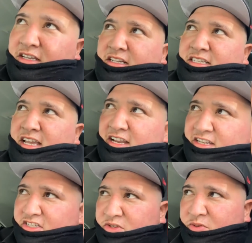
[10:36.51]

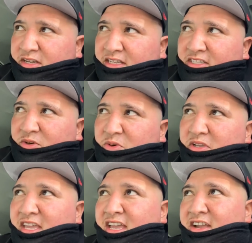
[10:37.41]
Tire's Choice Total
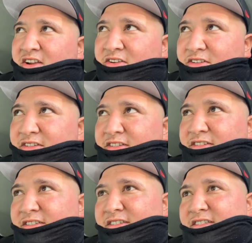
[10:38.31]
Care.
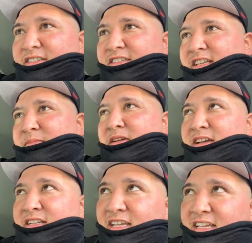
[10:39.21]
They
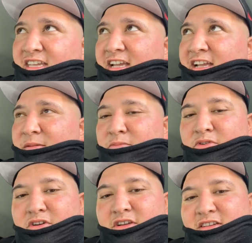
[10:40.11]
better take care of you,
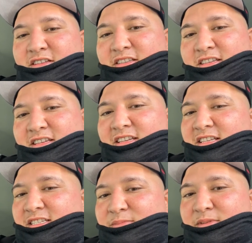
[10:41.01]
boy.
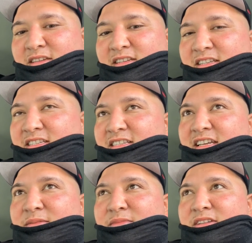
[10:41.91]
Spending this
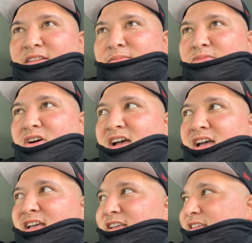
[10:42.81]
kind of money, boy.